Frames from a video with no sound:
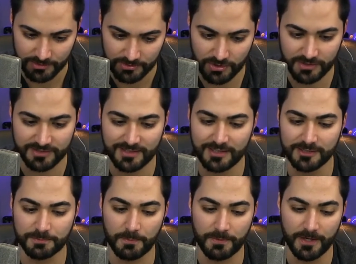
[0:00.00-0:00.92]
Circuit City
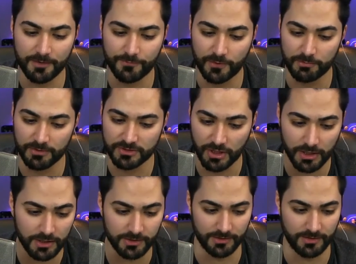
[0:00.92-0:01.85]
is preparing for a
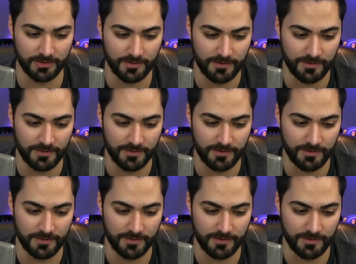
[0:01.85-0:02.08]
return.